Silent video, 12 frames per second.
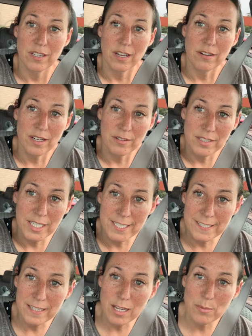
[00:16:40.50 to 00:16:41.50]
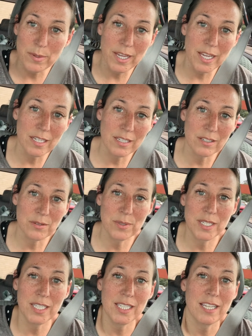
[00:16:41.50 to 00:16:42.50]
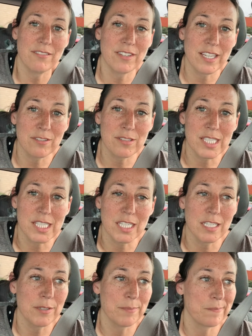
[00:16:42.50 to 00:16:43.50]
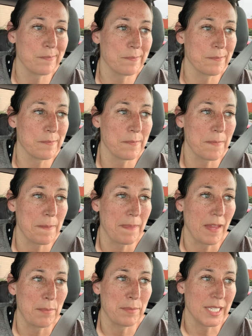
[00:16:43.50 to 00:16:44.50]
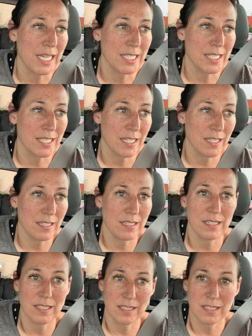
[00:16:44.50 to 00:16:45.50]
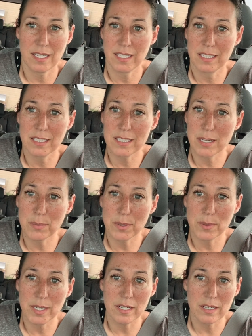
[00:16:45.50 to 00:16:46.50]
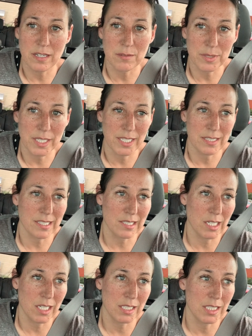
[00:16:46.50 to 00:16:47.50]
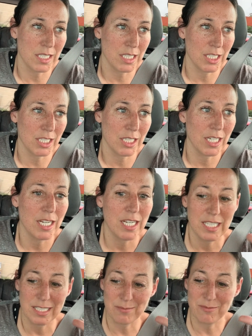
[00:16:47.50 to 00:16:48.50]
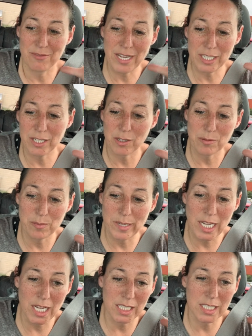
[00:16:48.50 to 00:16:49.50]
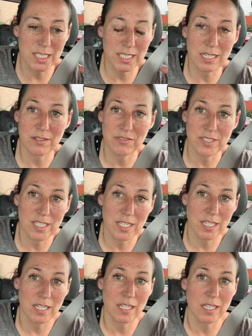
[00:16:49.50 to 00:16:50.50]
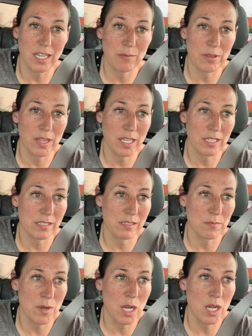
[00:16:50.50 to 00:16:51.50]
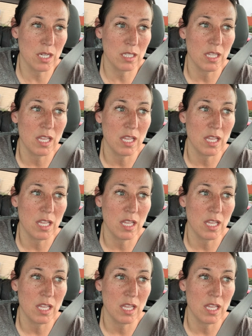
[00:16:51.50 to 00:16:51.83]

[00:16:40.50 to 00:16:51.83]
All right, we did a stop at Goodwill. I found some plastic, like Tupperware plates, a colander, some vacuum packed stuff to keep things small,